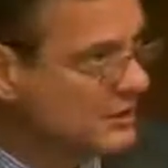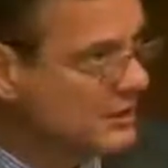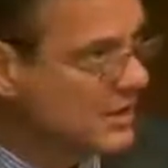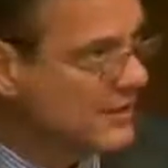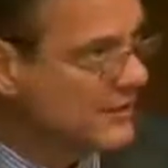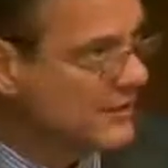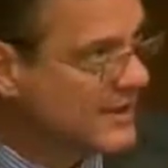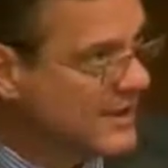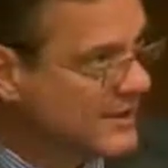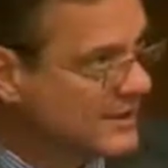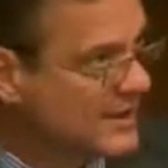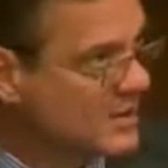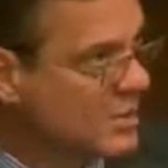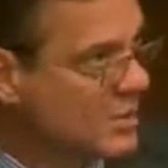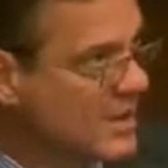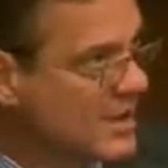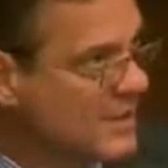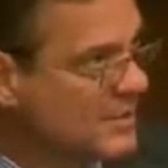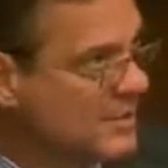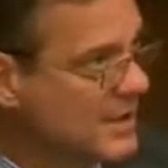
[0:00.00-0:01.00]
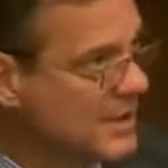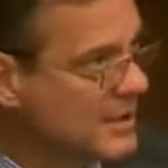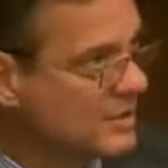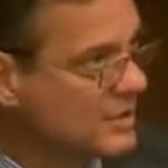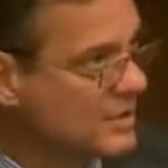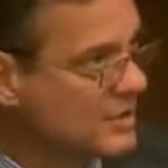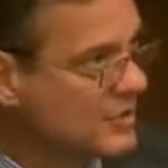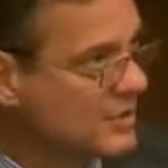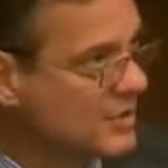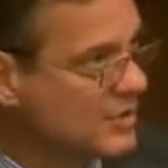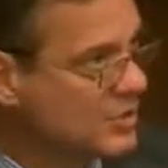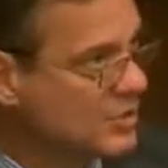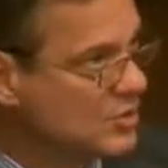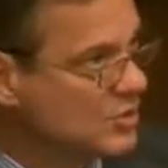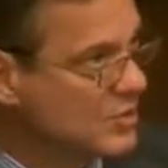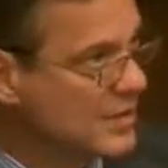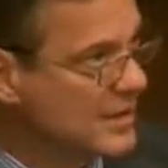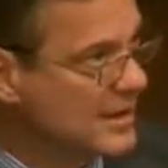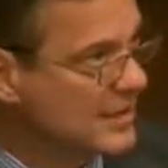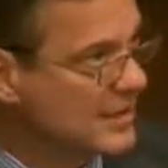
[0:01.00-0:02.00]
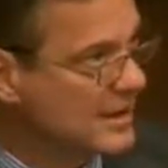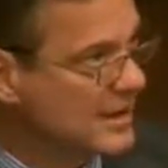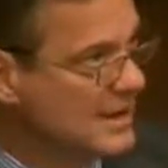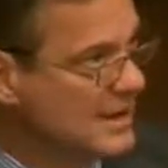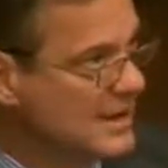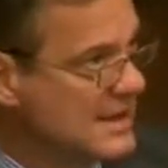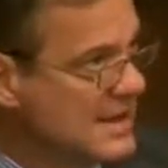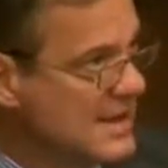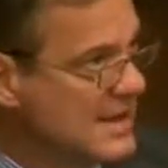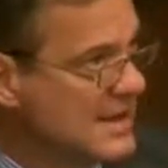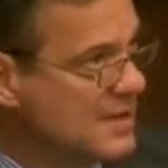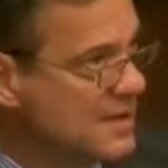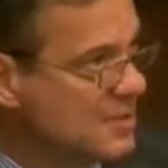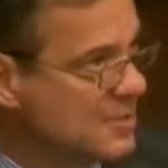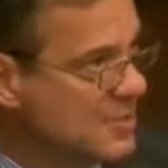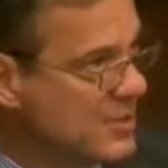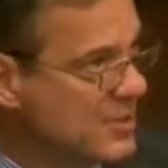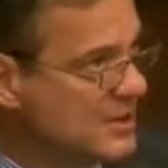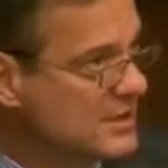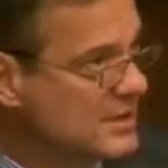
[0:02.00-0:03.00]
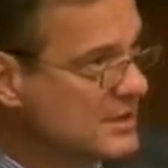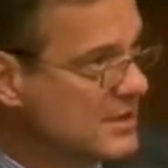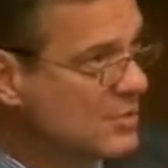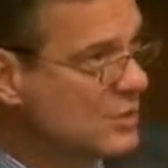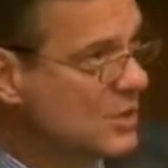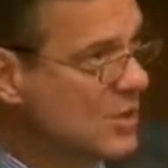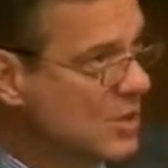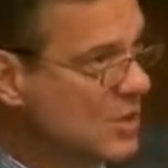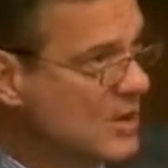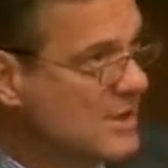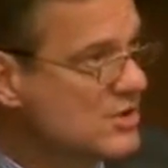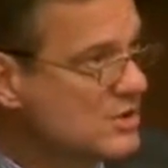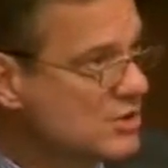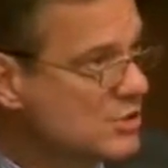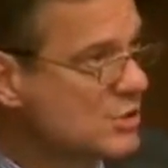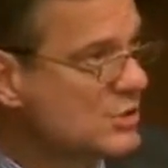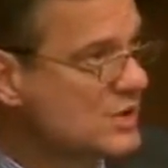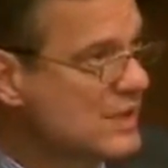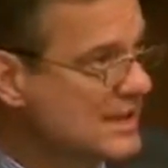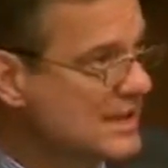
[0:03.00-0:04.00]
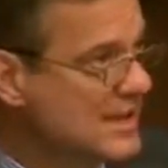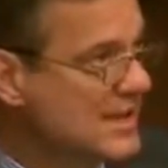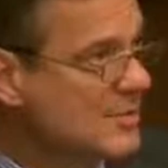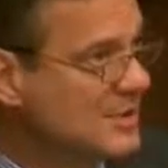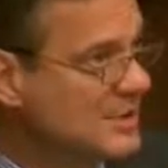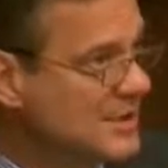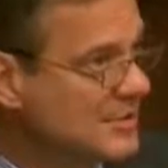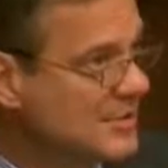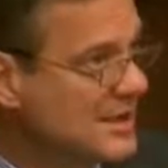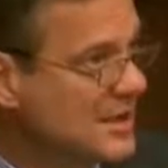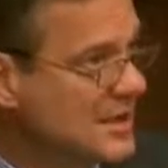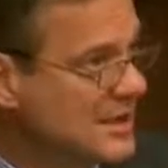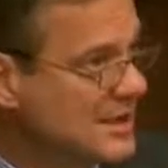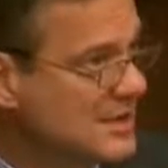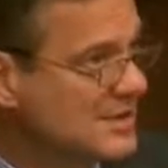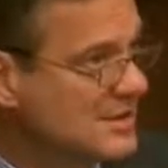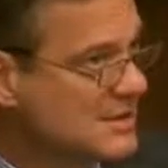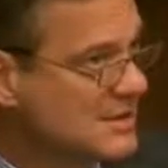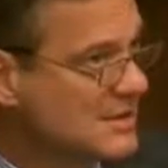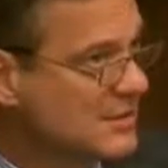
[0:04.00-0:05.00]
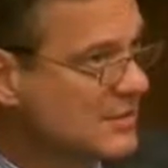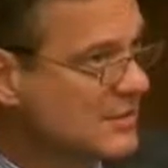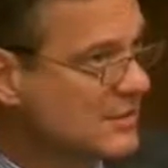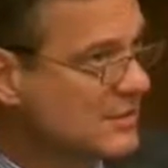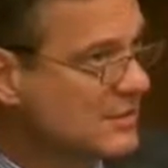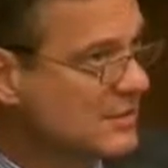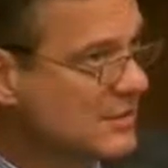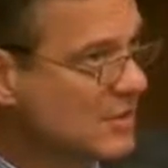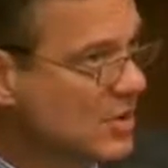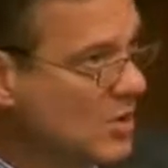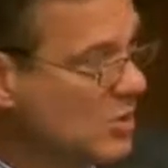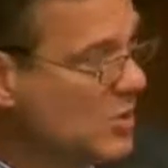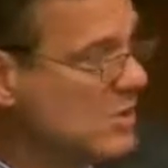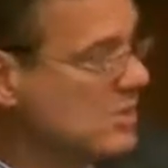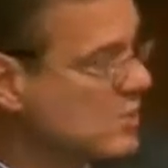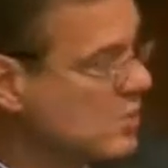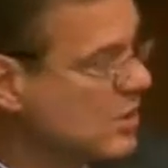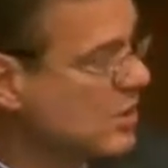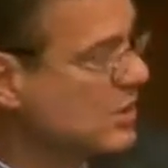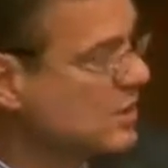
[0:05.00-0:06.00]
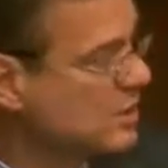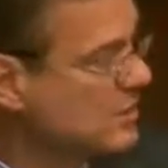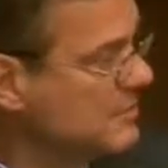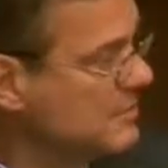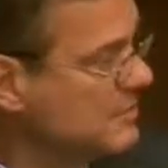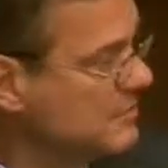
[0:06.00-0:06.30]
affecting one part of the euro area. The point is that we all assume that capital markets always work.